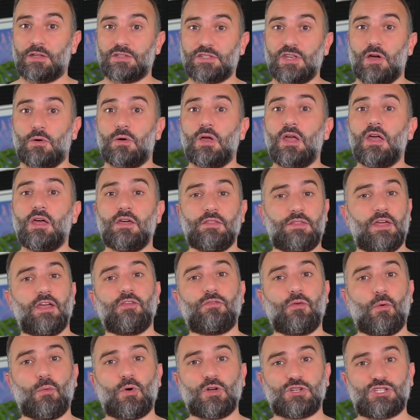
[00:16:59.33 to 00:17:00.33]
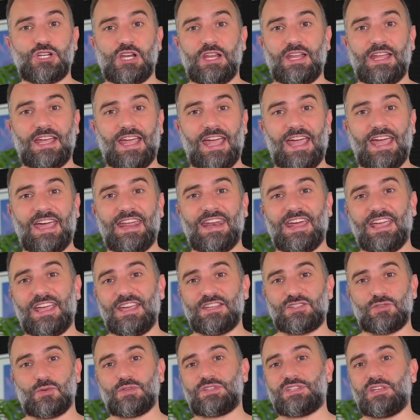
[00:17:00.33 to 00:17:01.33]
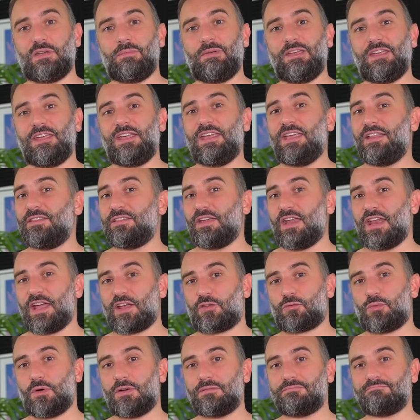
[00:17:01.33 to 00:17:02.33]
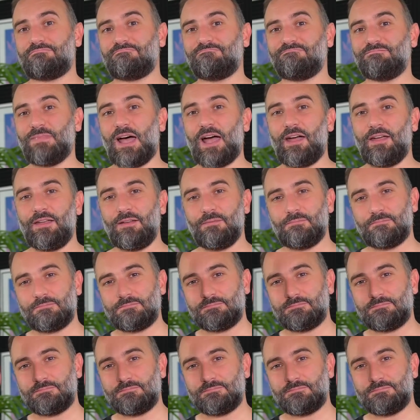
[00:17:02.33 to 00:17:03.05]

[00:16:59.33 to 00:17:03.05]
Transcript: So, thanks for watching, and I guess you'll see me in the next one. Bye!